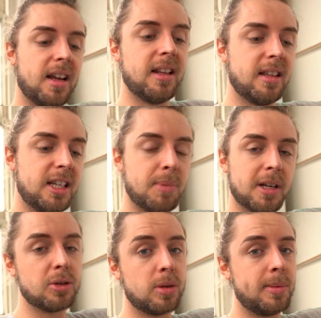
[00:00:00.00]
in these
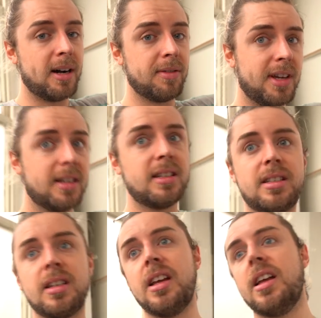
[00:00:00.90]
big Zorb
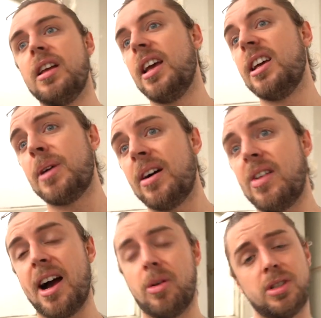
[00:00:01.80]
outfits in about an
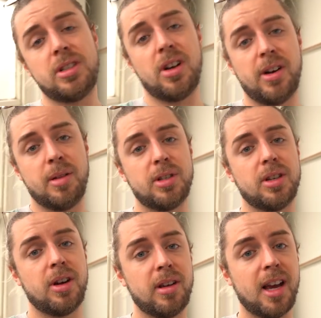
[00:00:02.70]
hour's time.
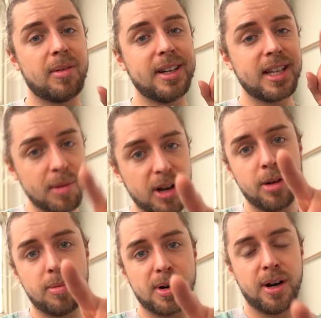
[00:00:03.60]
So yeah, I'm gonna take my
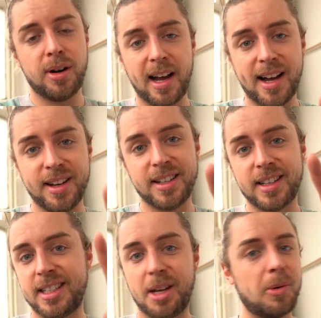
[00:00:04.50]
GoPro and
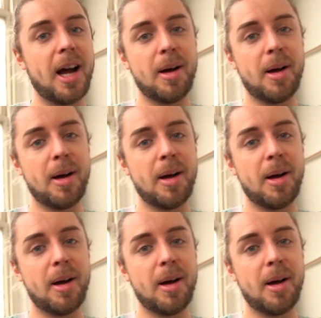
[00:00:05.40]
see what